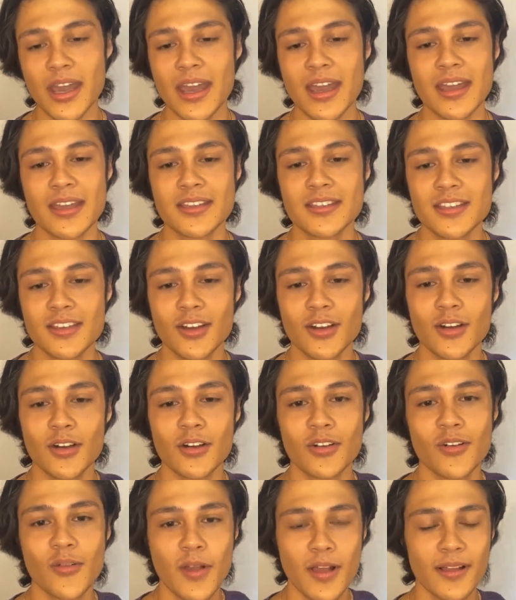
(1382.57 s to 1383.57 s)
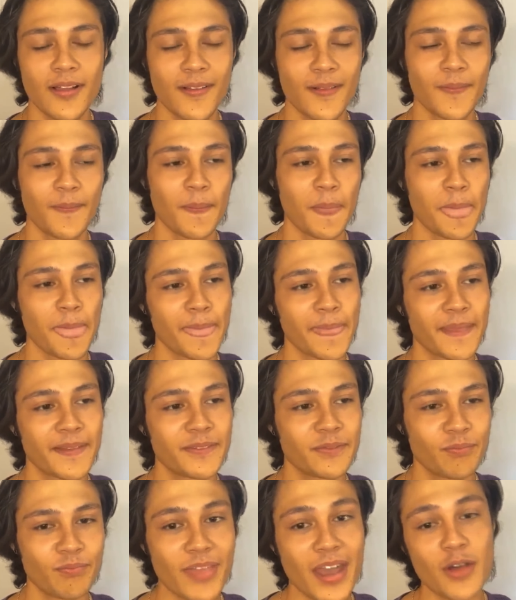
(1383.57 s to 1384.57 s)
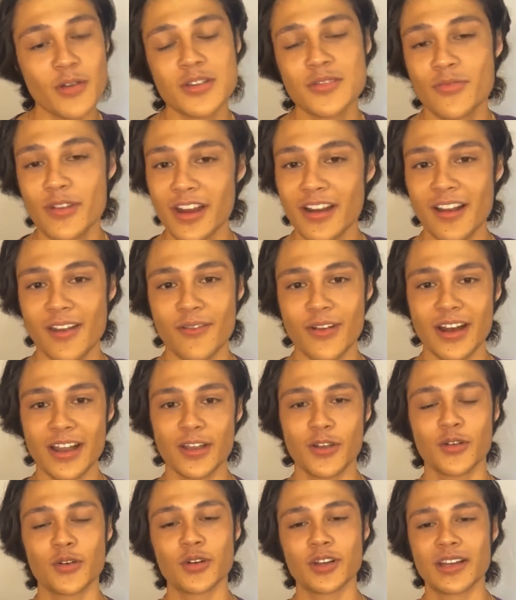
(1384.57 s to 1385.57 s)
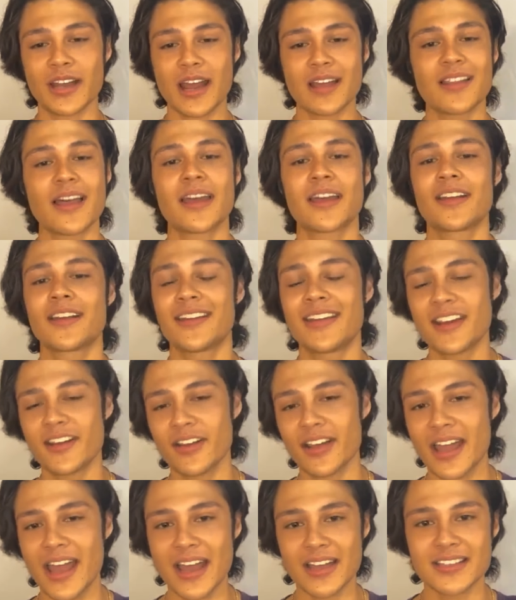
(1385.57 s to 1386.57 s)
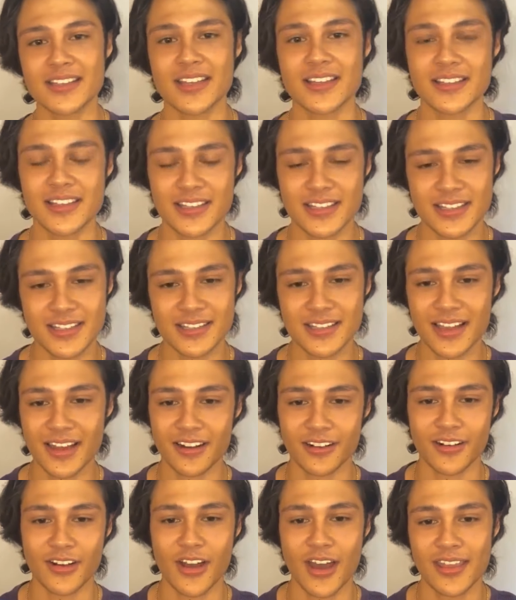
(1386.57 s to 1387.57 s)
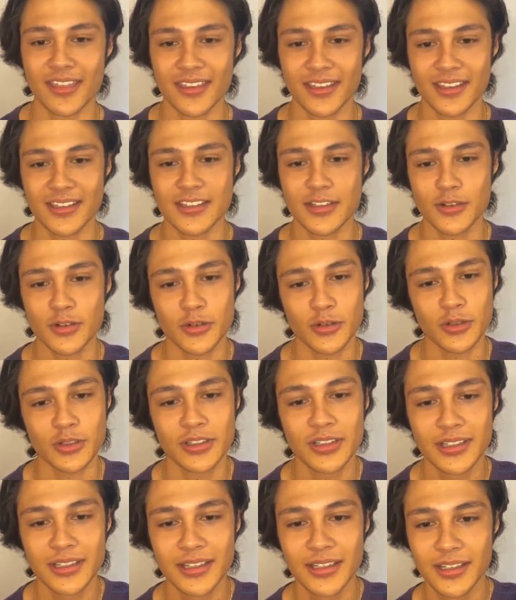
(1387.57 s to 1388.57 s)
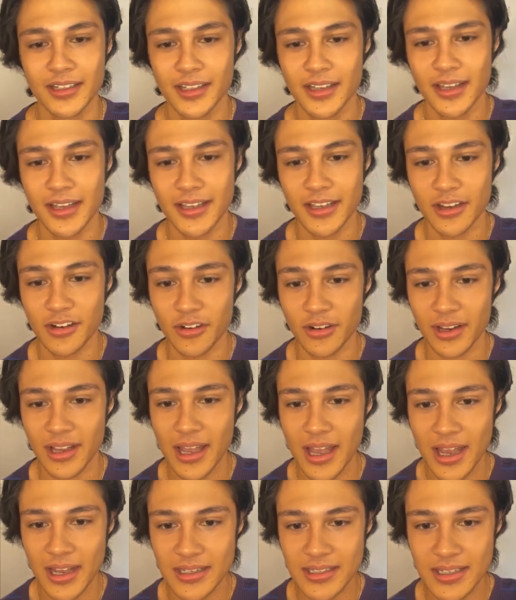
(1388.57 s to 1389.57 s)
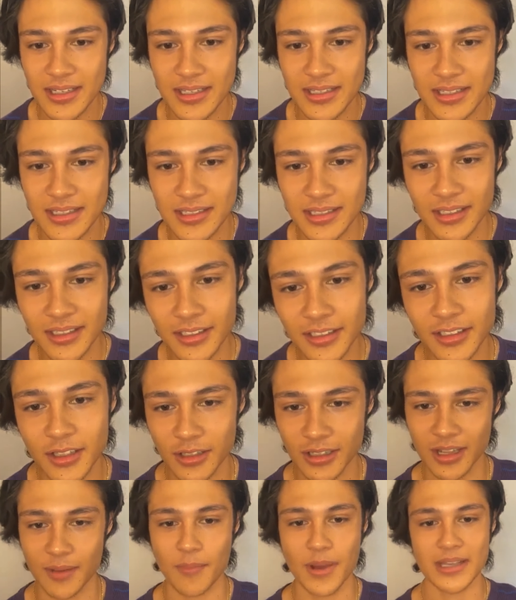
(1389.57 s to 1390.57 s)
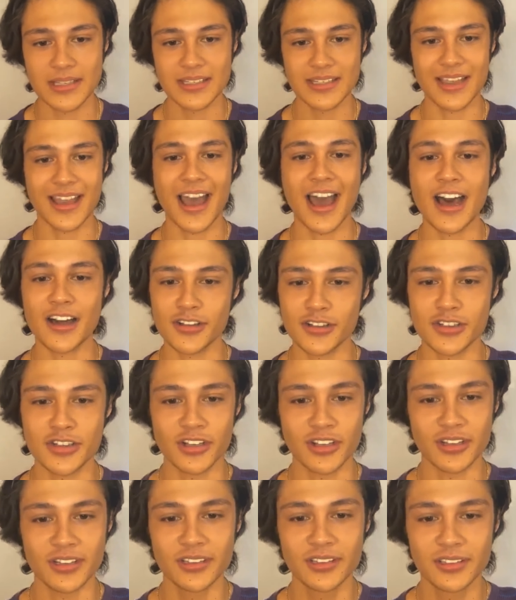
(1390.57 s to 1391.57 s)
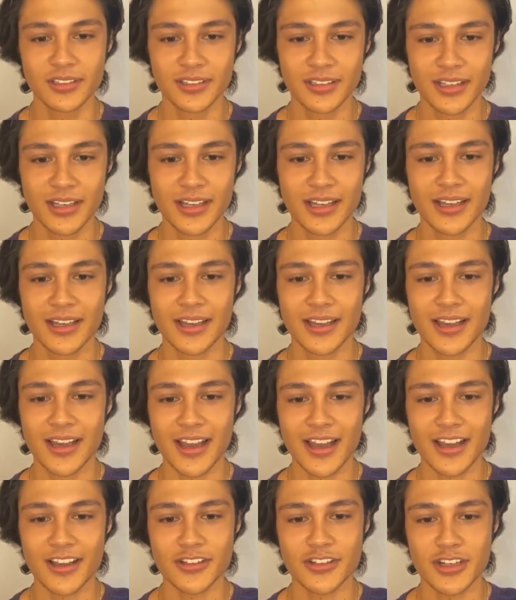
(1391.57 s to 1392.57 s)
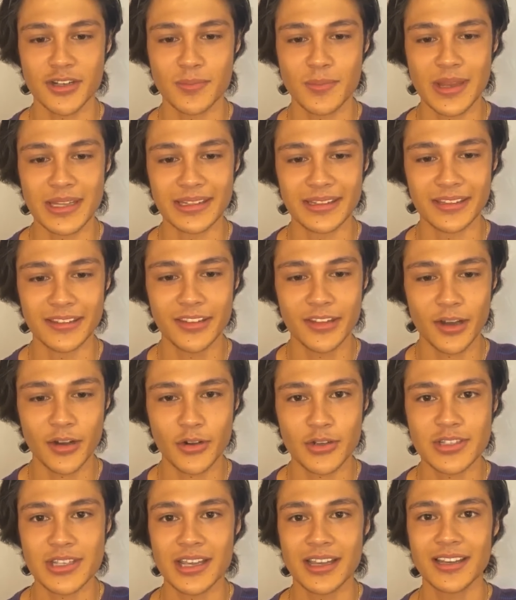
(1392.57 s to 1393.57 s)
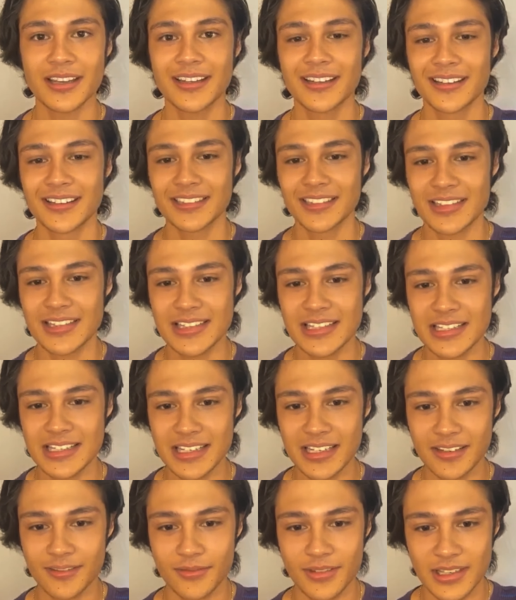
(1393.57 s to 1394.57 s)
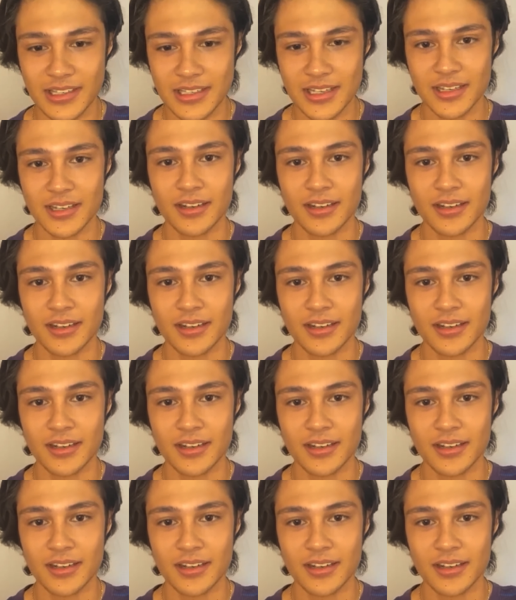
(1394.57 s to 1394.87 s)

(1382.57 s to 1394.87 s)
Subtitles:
So... that was very, very cool. And I like hearing accents. It's, I don't know, I think it's cool hearing accents. Nandito na ba si Aljon? Aljon Mendoza. Let's see if he's here.